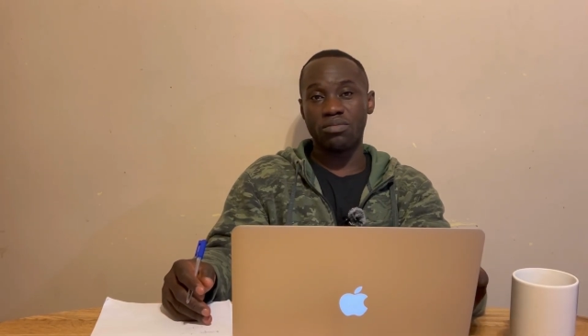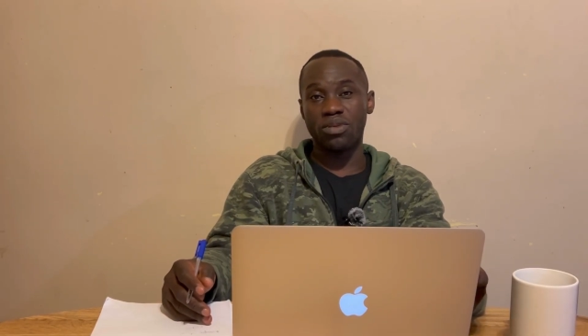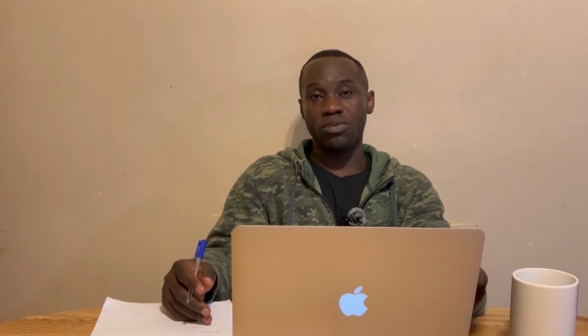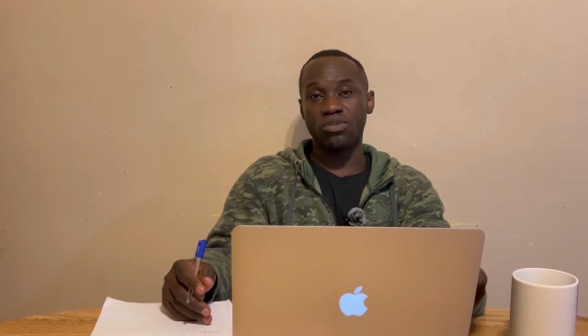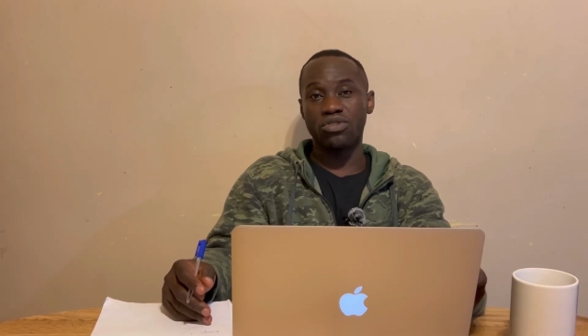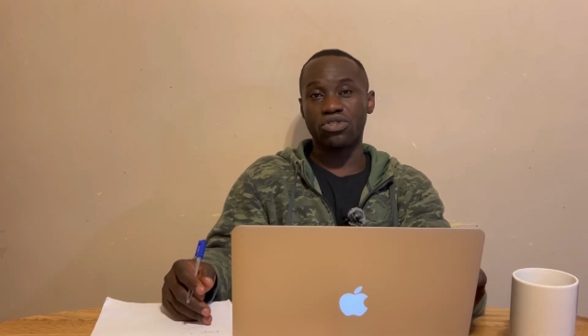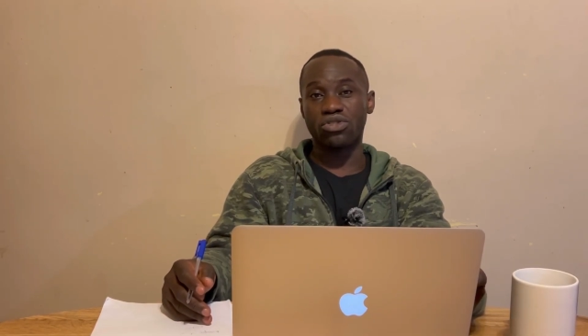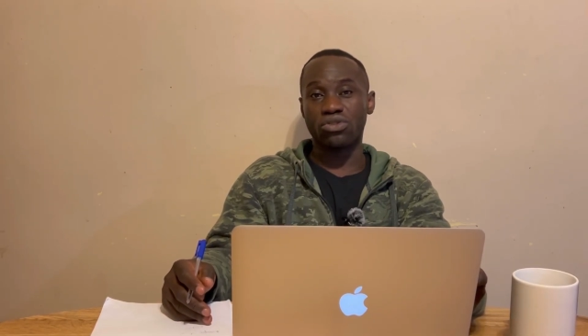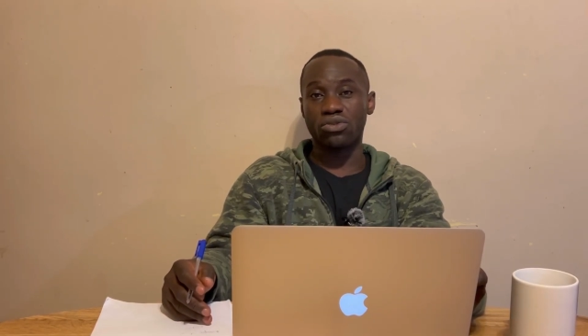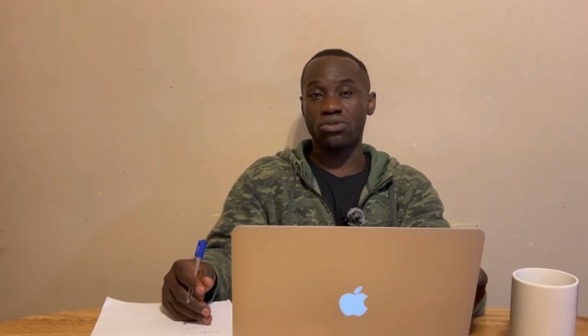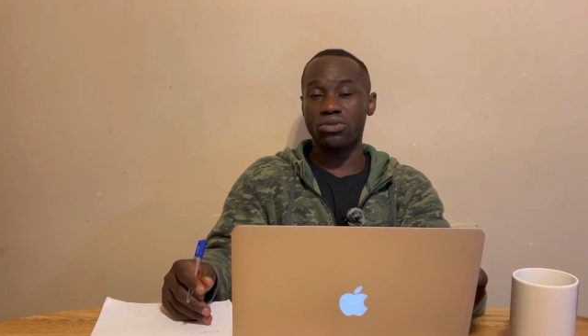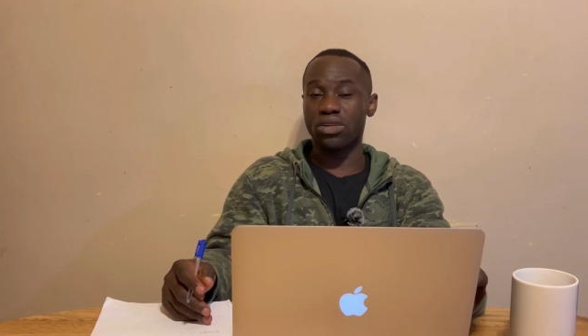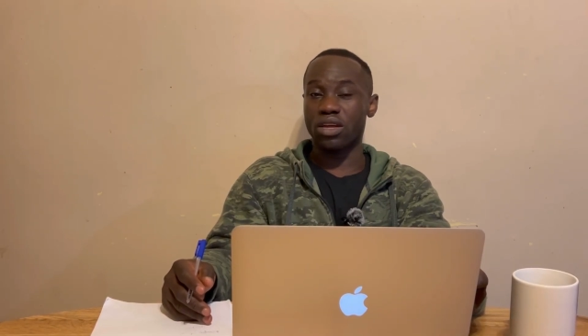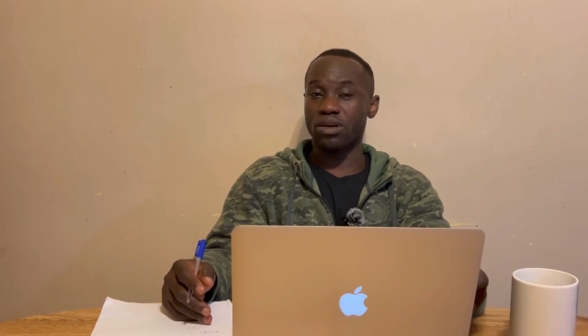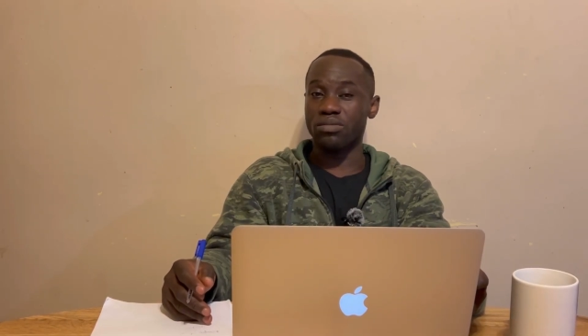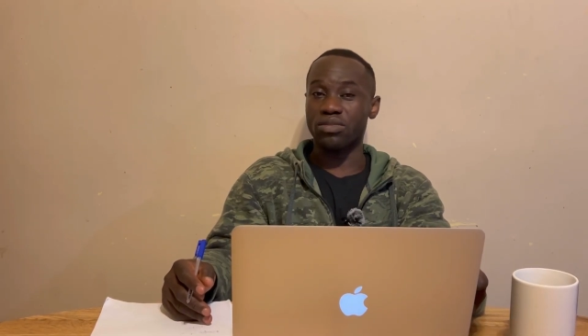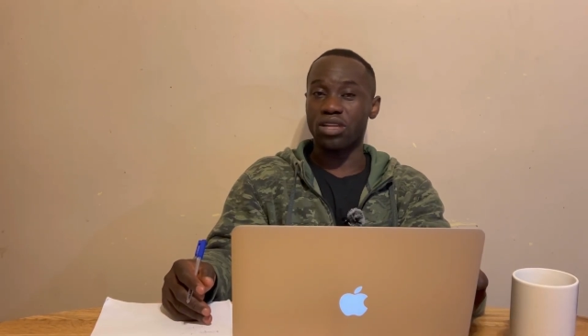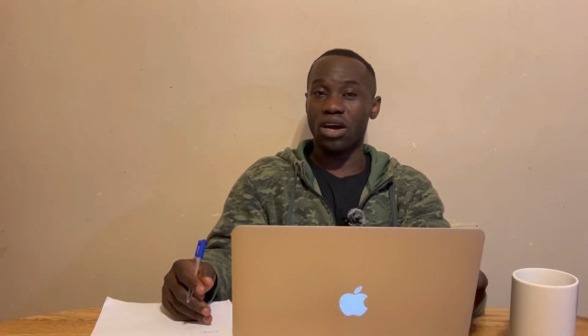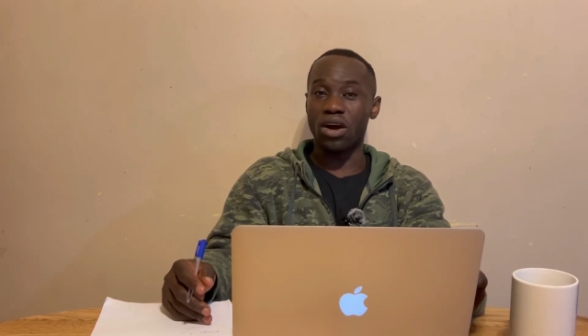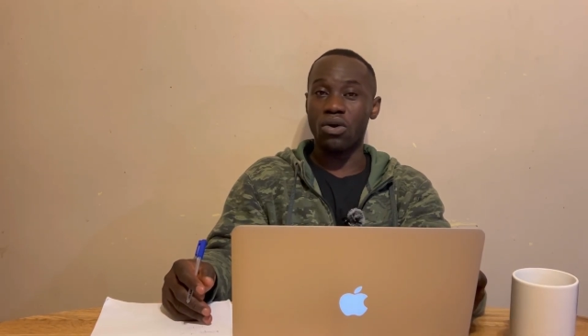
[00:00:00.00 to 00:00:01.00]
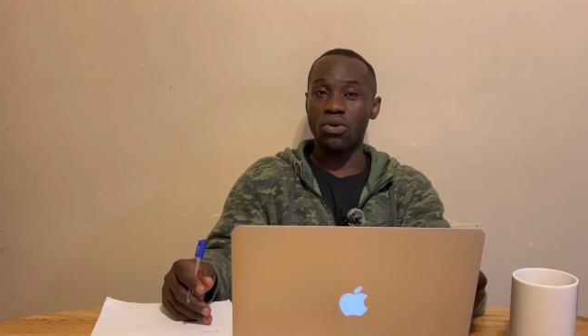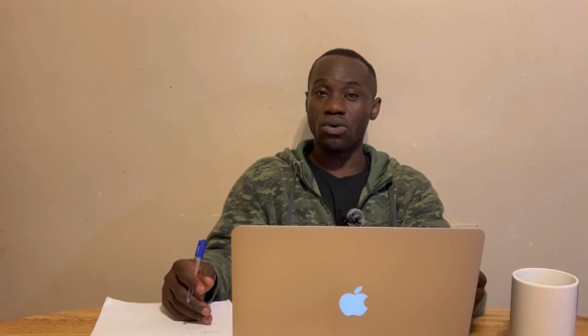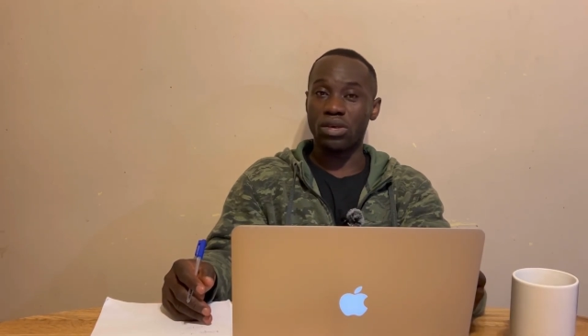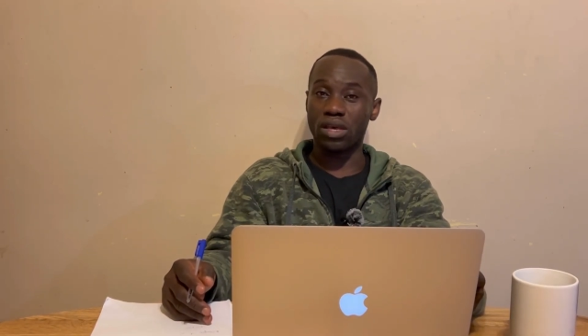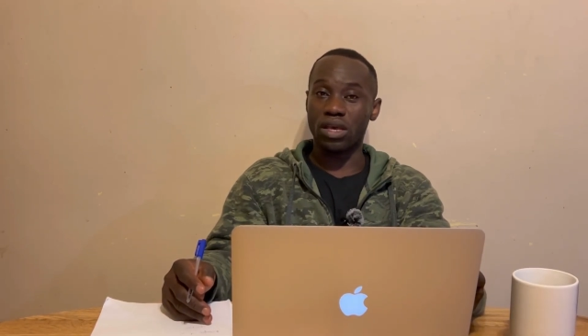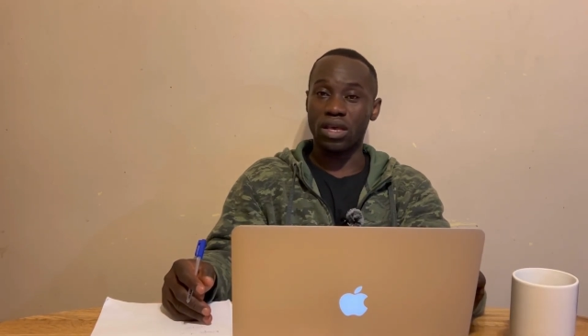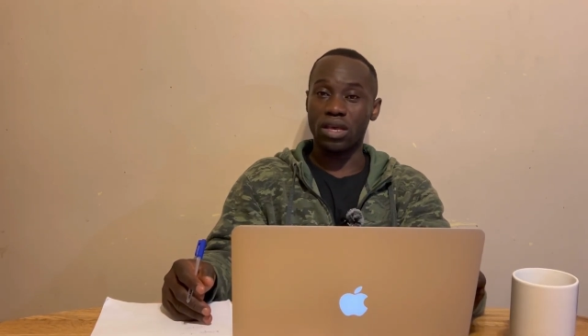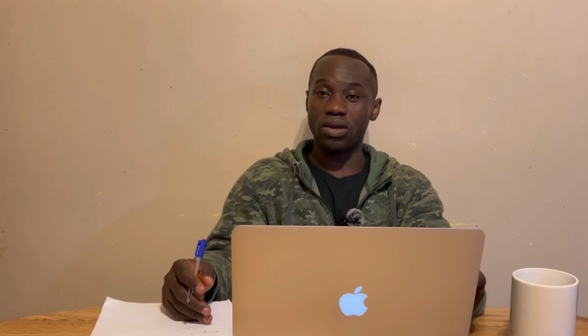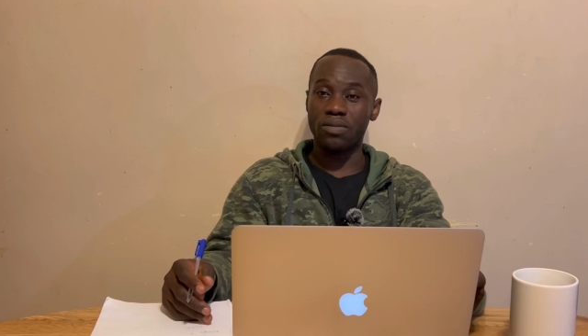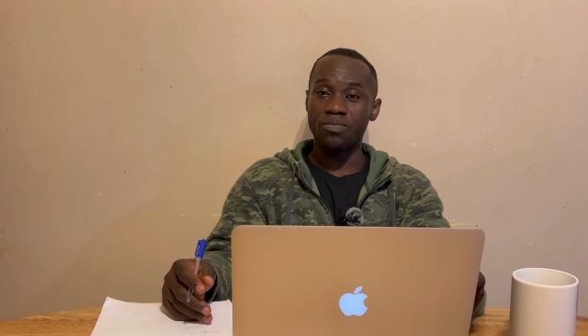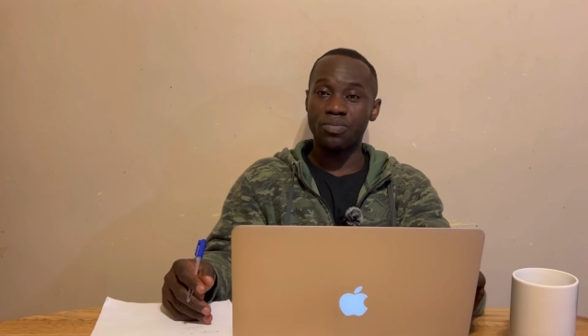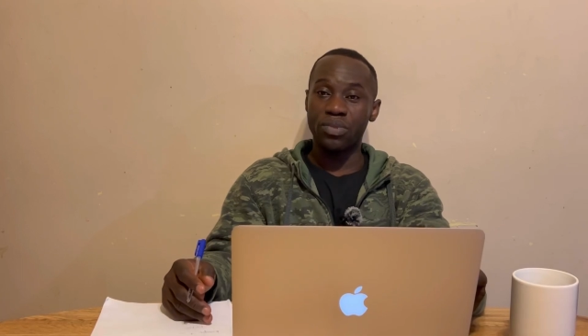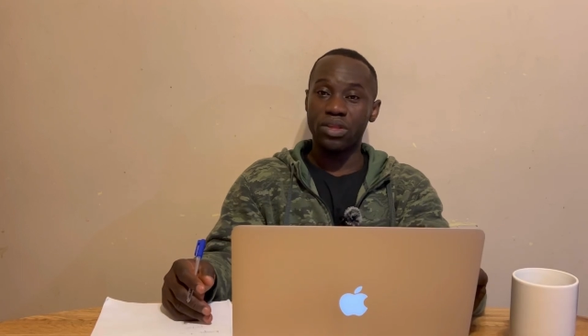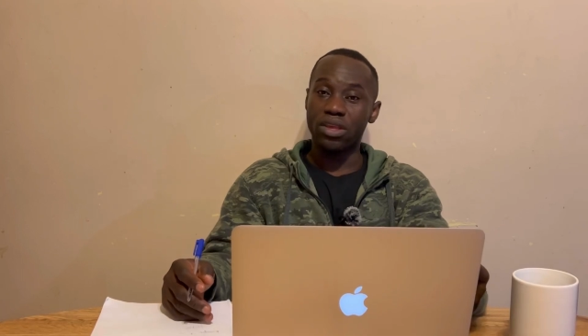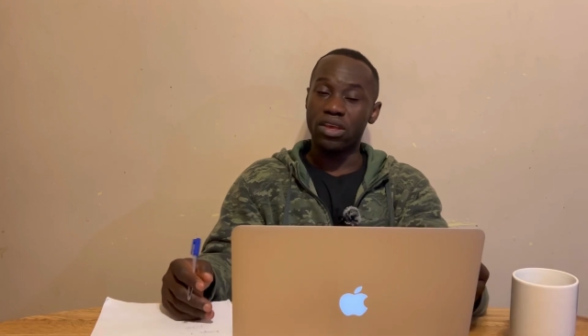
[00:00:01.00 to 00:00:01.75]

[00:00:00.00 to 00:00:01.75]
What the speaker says: maybe show them that okay,